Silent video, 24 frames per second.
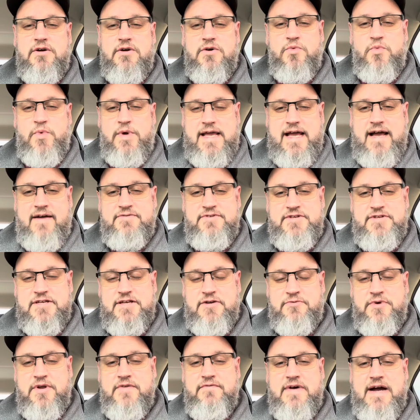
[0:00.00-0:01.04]
we have tent
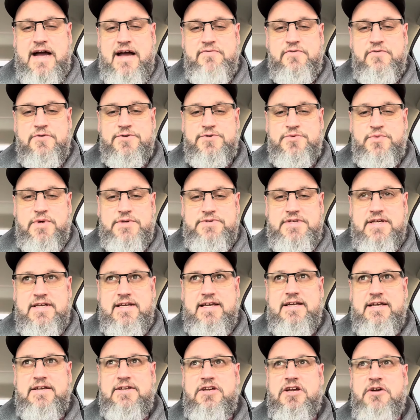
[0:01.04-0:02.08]
revivals once
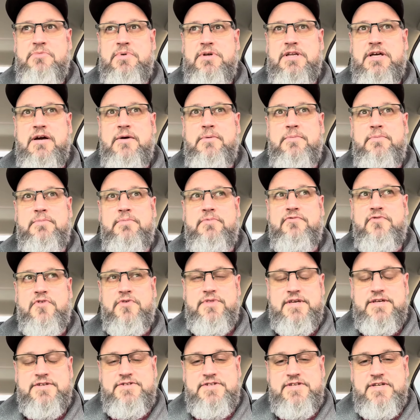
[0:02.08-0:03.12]
again coming up for
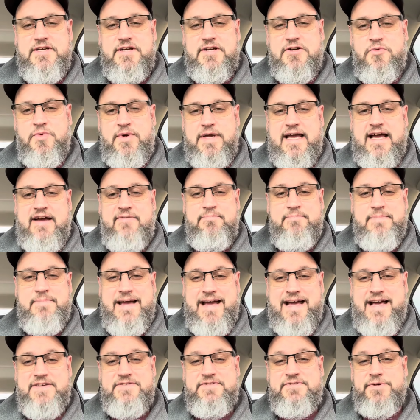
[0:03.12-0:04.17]
this year. We have
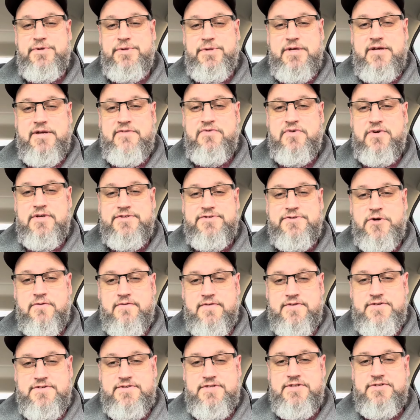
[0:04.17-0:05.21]
mass deliverance
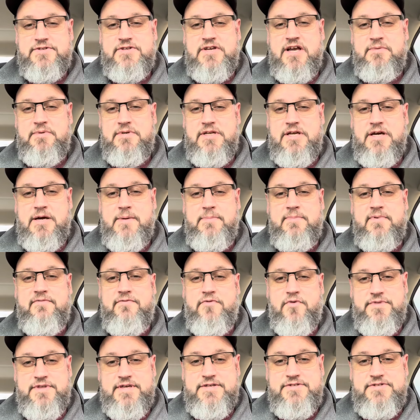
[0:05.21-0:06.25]
services coming up
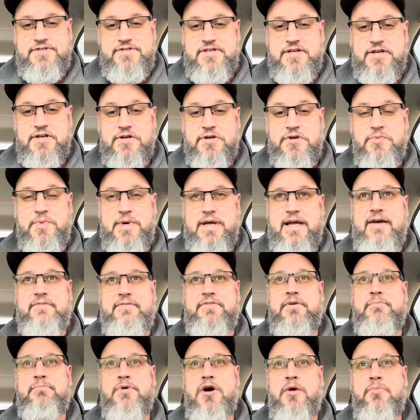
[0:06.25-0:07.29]
for this year. We have
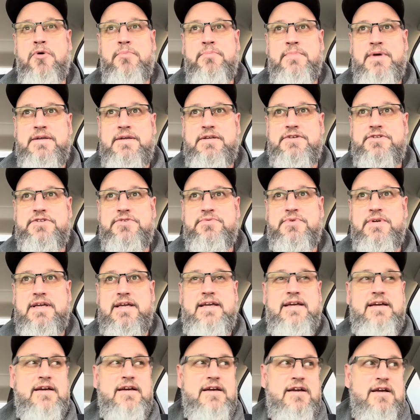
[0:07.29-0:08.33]
the mobile
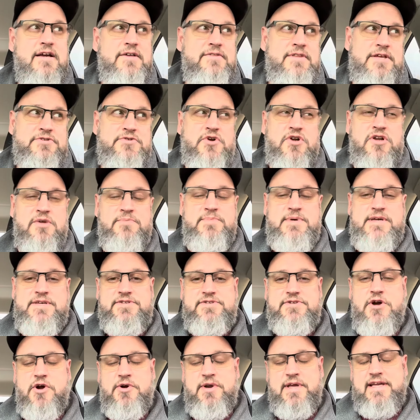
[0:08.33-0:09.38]
ministry that's going to be
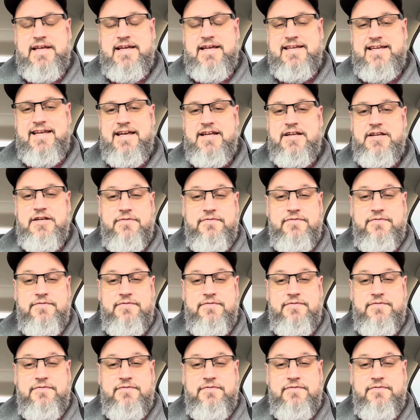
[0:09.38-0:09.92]
starting again in a